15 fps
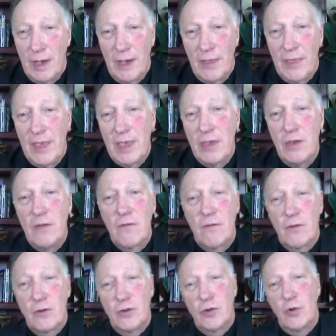Thank you for
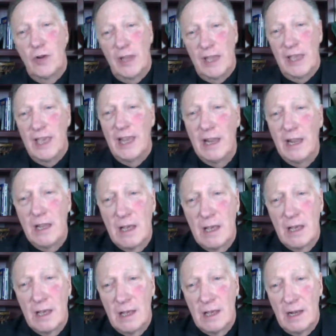joining in,
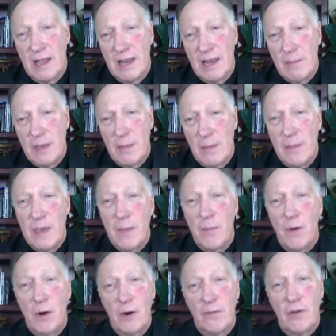letting me be a
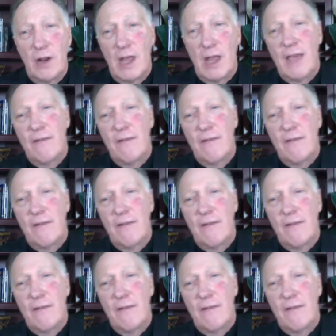part of your life,